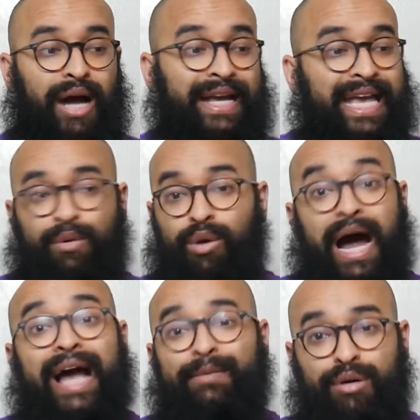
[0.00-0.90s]
I can't work.
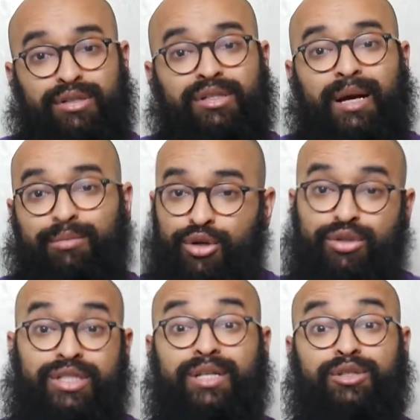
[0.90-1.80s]
I personally, I'm so
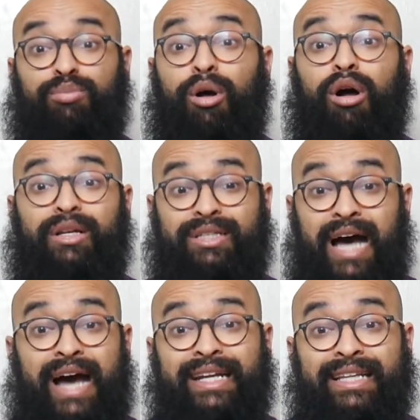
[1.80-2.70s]
small and
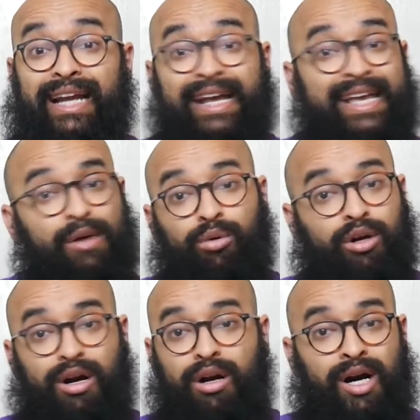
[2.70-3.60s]
tiny that I can't
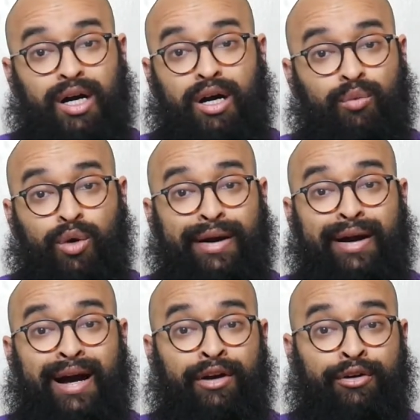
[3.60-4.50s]
work out
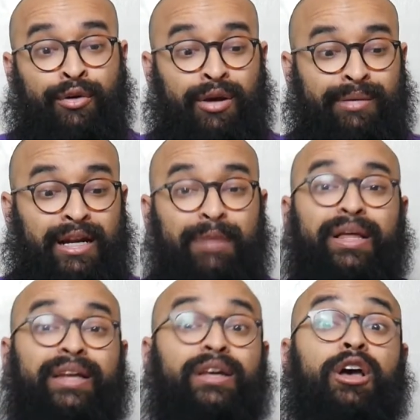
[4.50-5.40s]
hard during Ramadan. I
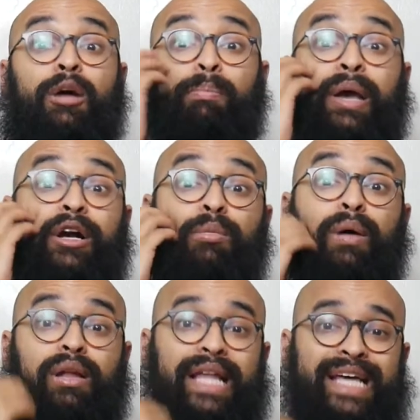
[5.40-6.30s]
played
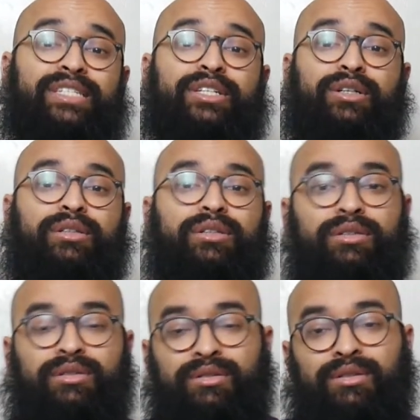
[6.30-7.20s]
pickleball last year.
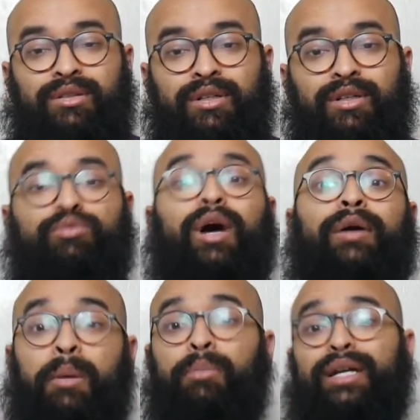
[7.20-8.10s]
I
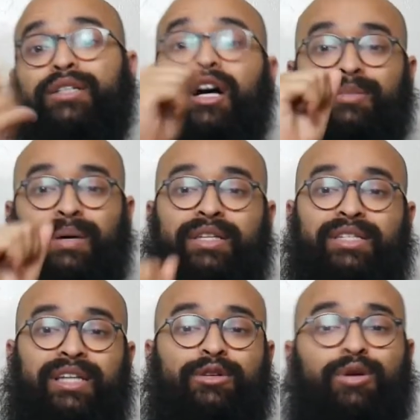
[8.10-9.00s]
remember I talked about
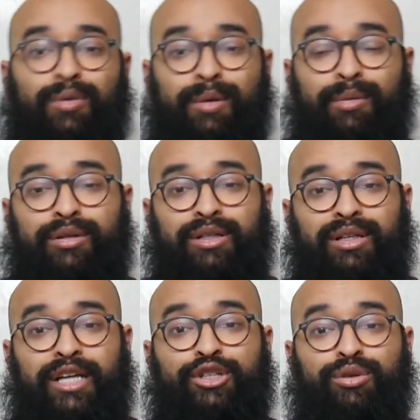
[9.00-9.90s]
this, and I remember
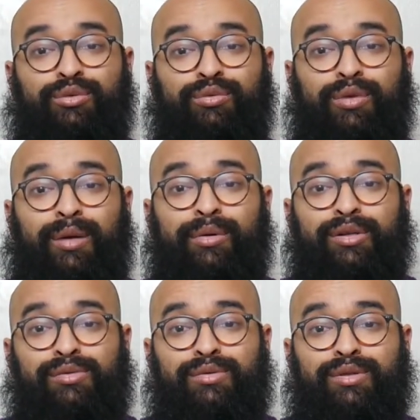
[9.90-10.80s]

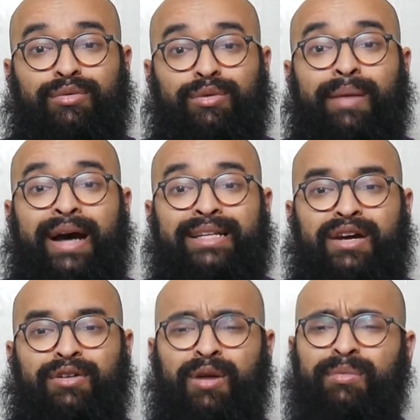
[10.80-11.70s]
to remind
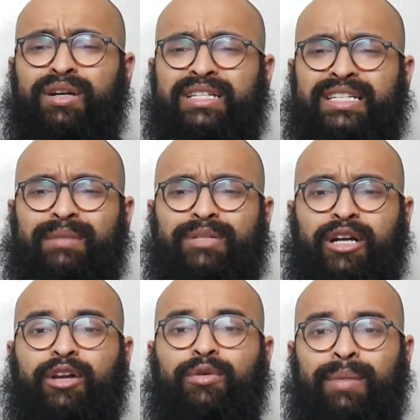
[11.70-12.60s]
Derek. Remember to DM
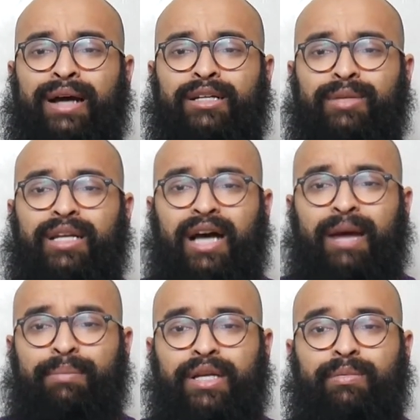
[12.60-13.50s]
Derek and remind him that I
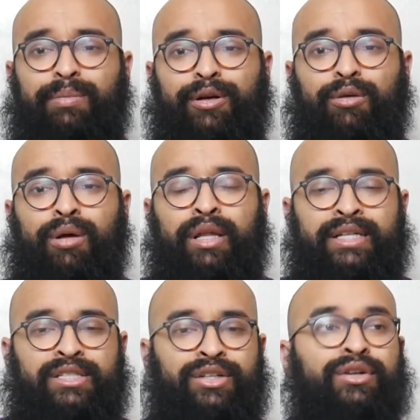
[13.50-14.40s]
beat him in pickleball
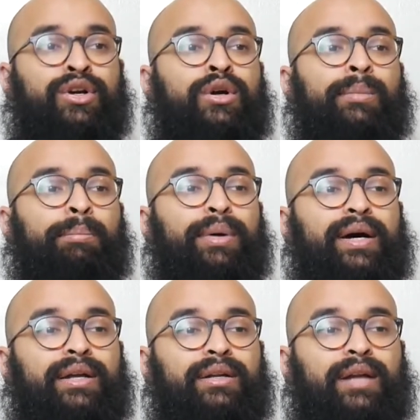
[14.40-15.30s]
last year.
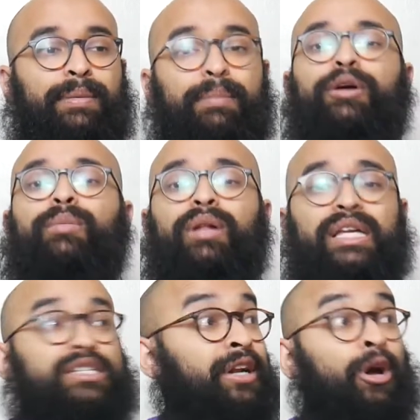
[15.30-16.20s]
But I played pickleball
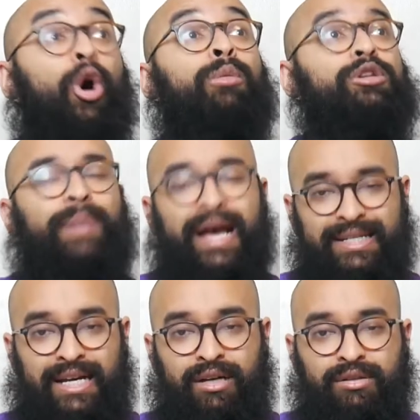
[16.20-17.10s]
last year, and I almost
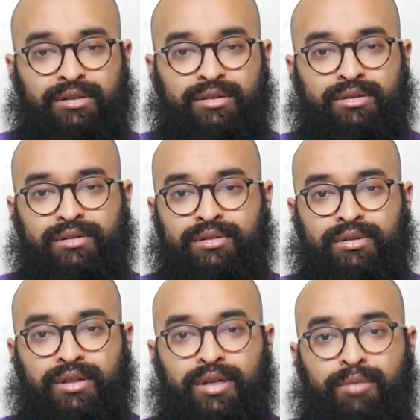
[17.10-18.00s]
passed out
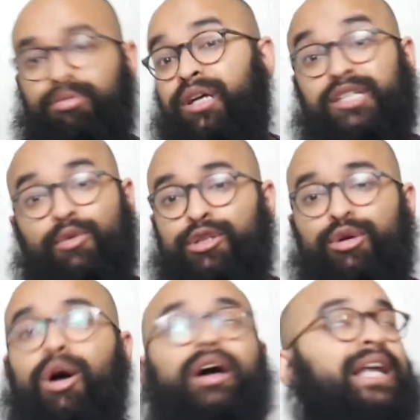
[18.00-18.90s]
because I went too
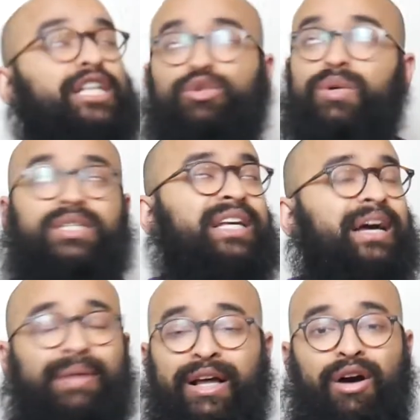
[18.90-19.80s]
hard, and I just wasn't thinking.
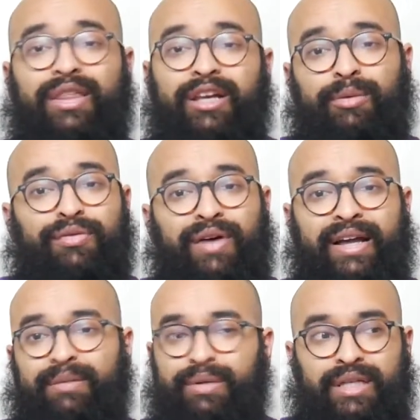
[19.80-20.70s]
I'd be like, oh, I think I'll be
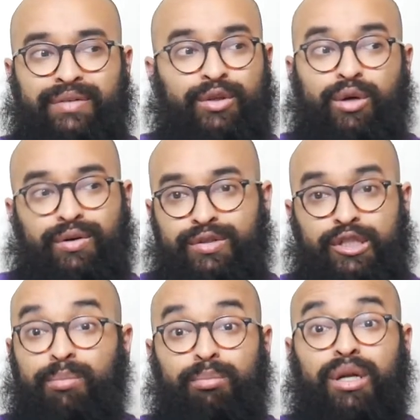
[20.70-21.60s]
fine. But even though it was in
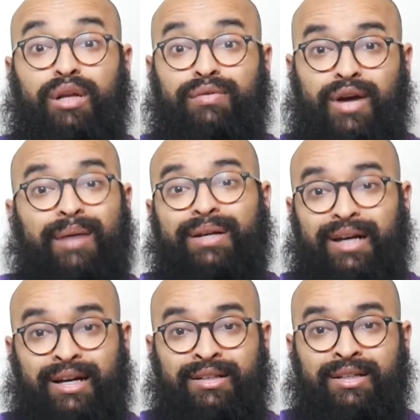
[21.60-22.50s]
the middle of
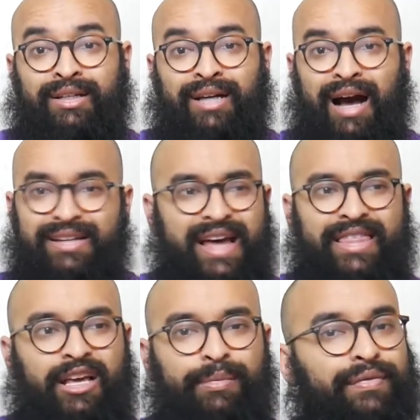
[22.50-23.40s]
Ramadan, I
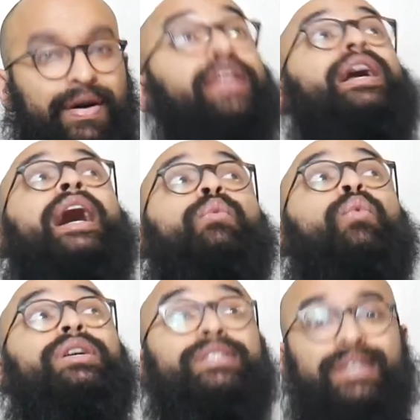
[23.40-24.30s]
think I'll be fine. I
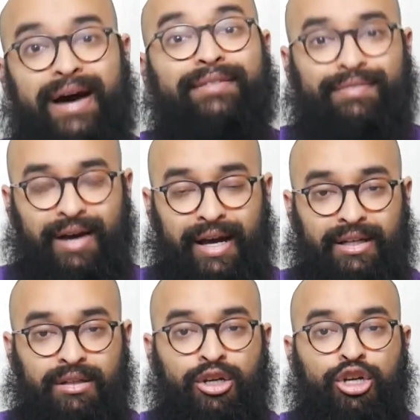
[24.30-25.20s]
was not fine.